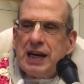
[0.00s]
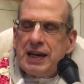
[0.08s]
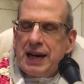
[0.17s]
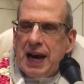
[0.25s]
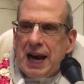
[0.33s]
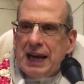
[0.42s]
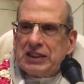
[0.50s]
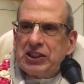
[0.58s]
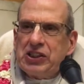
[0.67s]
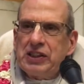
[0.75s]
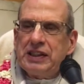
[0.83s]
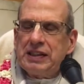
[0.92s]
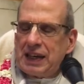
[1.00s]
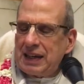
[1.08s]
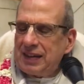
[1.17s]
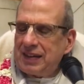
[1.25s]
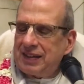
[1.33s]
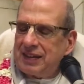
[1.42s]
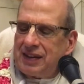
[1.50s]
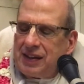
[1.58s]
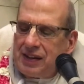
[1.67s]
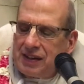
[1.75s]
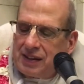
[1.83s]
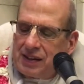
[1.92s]
he actually, like a
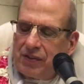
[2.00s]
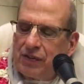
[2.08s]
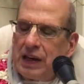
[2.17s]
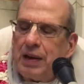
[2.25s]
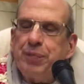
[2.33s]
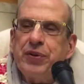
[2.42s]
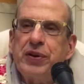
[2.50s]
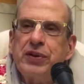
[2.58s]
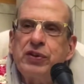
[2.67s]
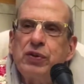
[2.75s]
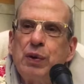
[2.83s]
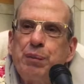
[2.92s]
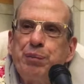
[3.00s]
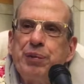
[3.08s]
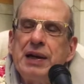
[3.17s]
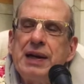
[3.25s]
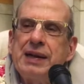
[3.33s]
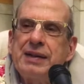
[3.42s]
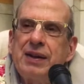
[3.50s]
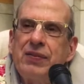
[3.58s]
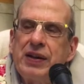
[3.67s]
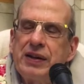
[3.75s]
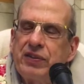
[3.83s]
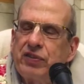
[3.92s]
seed, develops into a plant
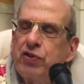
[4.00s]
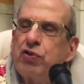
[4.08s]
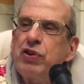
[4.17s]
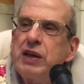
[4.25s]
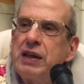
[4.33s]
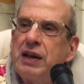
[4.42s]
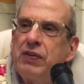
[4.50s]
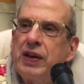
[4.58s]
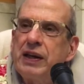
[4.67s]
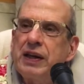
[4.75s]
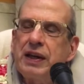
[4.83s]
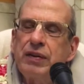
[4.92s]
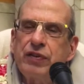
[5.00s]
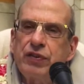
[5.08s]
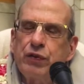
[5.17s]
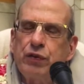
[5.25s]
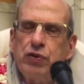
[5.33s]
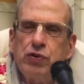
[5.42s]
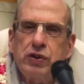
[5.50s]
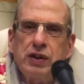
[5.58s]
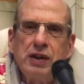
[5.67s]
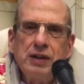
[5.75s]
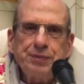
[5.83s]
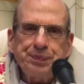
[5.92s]
and then a tree and then it gives
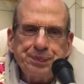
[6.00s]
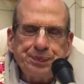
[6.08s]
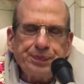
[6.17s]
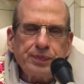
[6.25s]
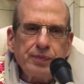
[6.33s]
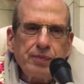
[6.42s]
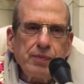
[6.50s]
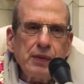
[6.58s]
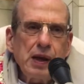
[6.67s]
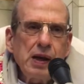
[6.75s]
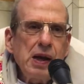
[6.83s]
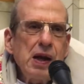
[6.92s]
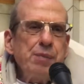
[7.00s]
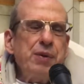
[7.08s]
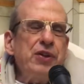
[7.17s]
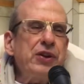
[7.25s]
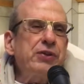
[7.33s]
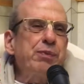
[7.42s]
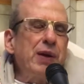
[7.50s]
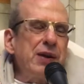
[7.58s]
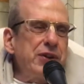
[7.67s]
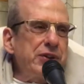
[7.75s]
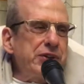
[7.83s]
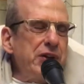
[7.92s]
fruit. But
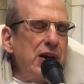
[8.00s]
by the